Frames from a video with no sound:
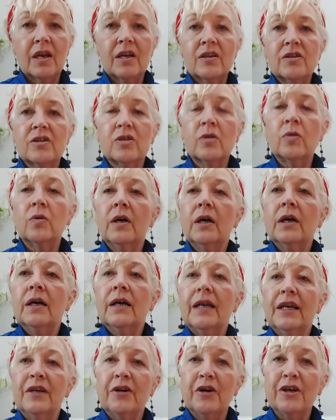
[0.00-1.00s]
So
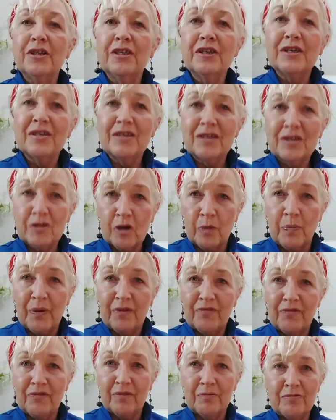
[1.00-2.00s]
in order to stop
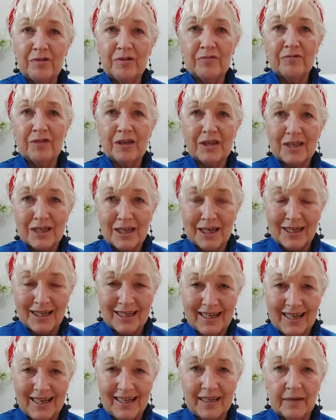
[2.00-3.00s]
it from
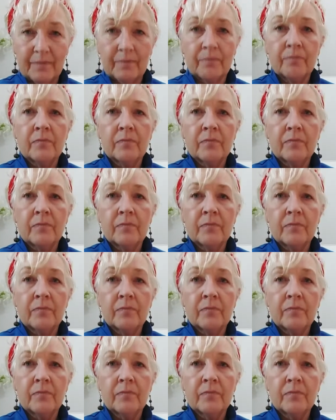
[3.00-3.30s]
returning,